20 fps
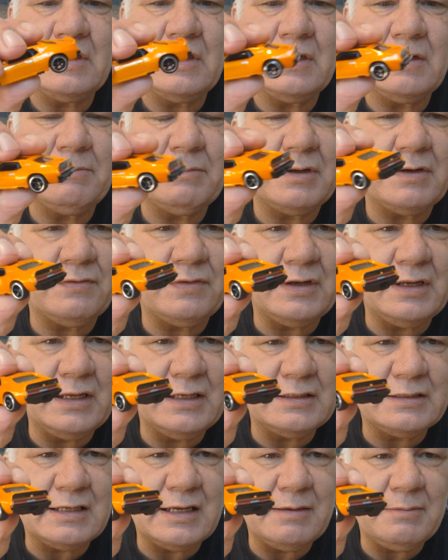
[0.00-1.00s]
A bit of an
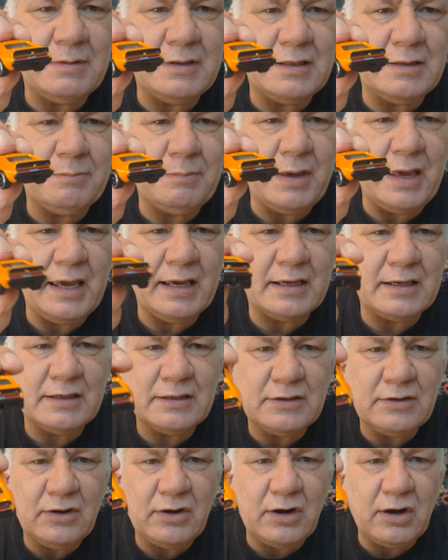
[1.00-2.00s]
air dam at the back,
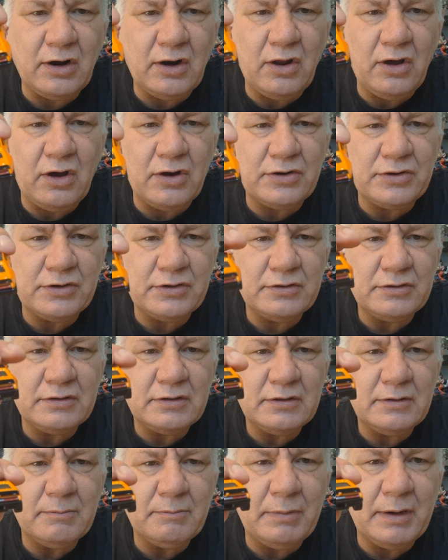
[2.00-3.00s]
not a lot,
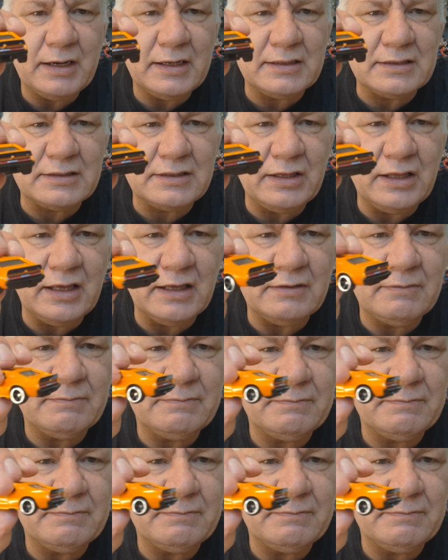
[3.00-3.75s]
but it's there.